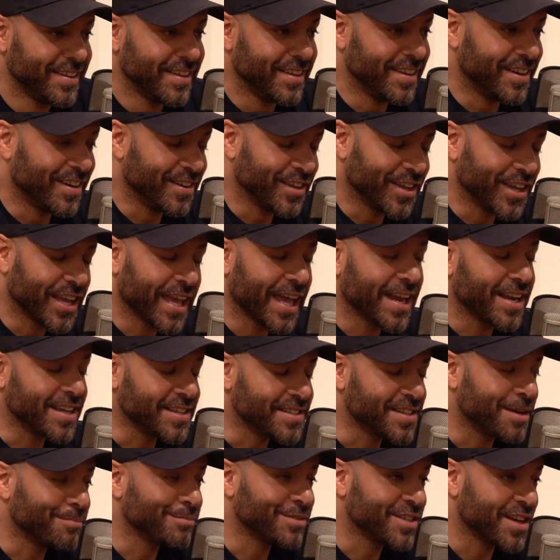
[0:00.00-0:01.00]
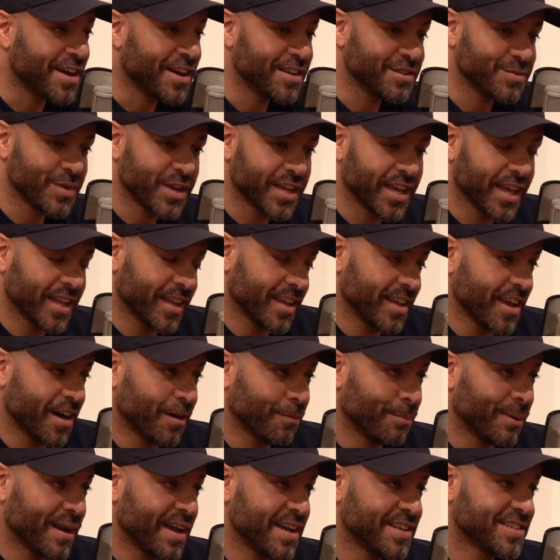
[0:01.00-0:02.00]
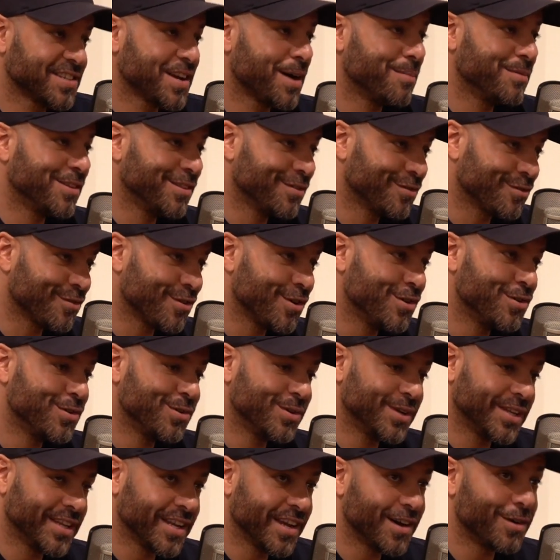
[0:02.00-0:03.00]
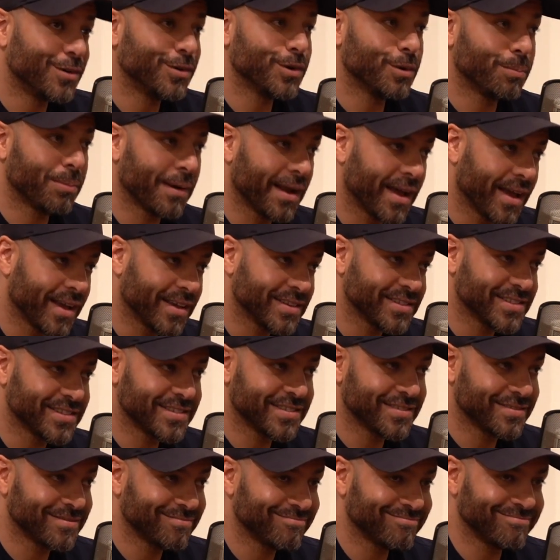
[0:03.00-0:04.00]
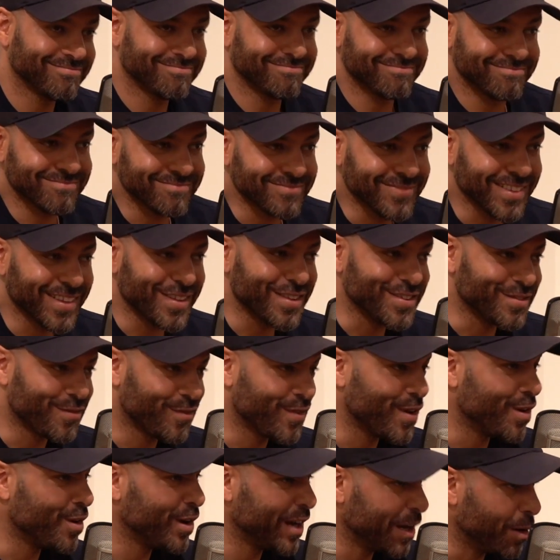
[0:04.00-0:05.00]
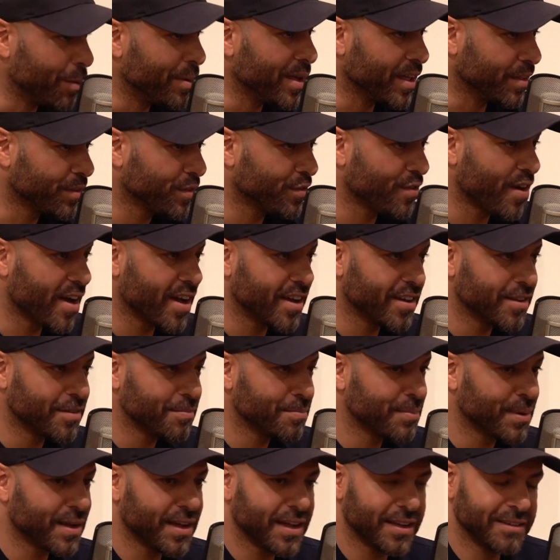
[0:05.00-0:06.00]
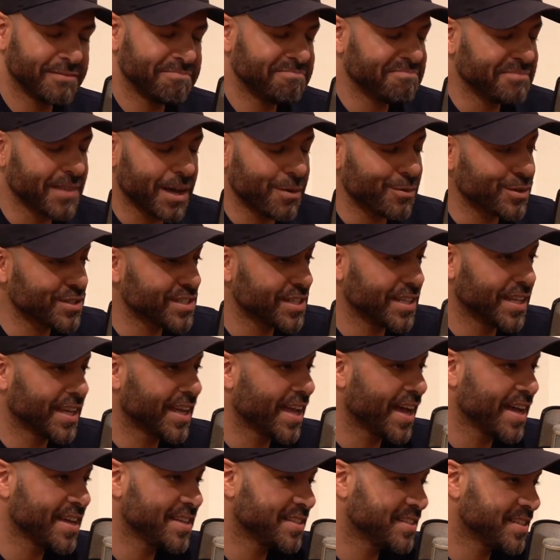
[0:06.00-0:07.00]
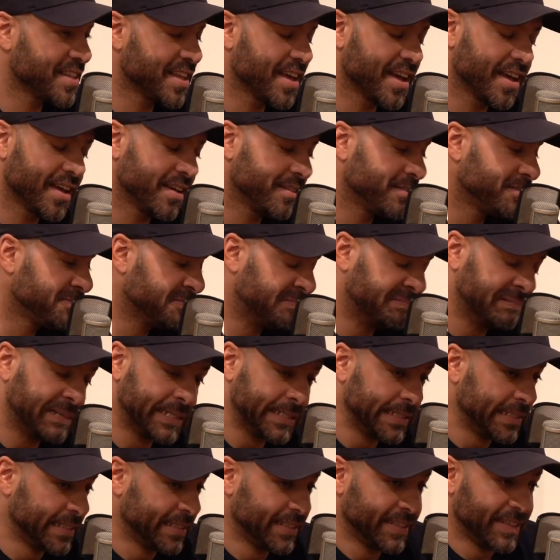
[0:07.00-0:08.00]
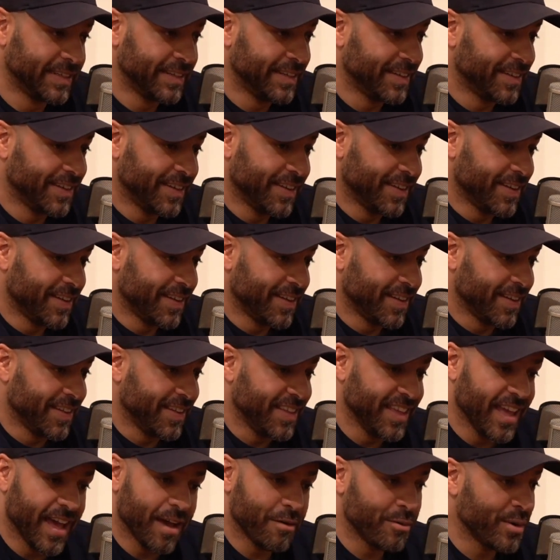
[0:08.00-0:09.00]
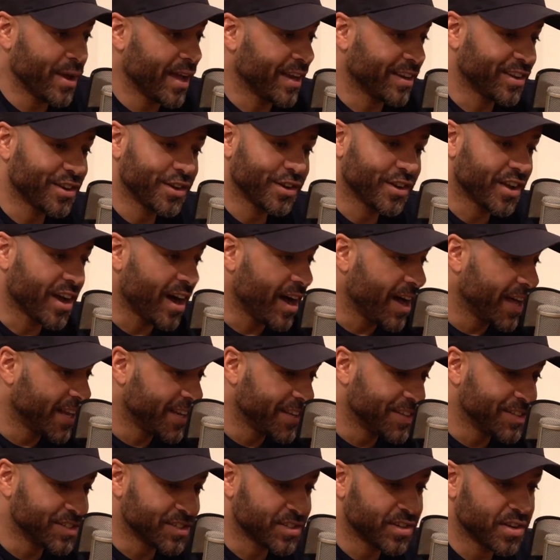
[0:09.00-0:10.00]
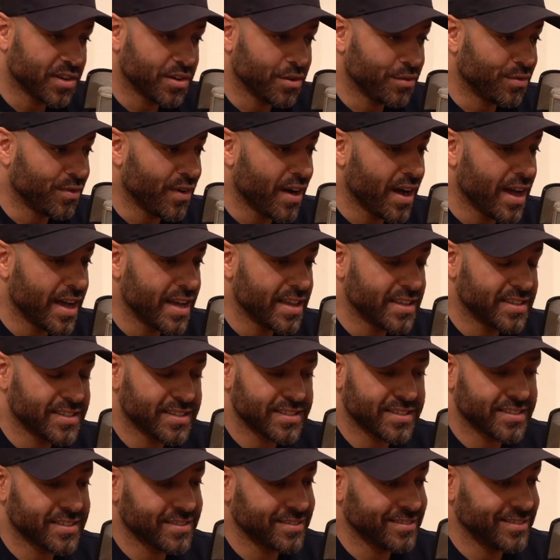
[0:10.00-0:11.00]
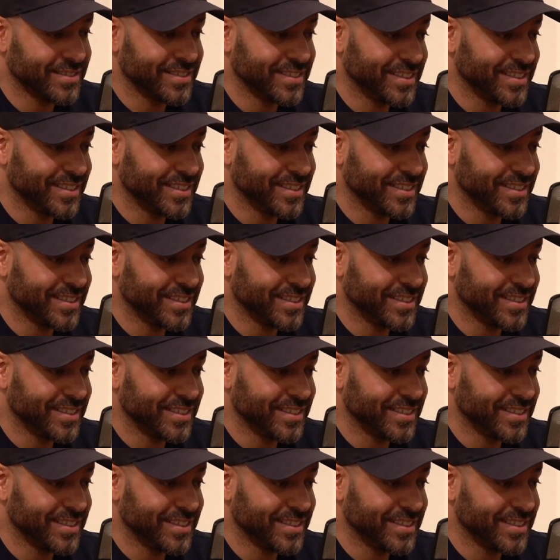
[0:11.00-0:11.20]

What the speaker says: you get it sometimes where you get the young players coming through and the older players feel a little bit threatened, but that wasn't the case there. And yeah, we had good guidance, good advice,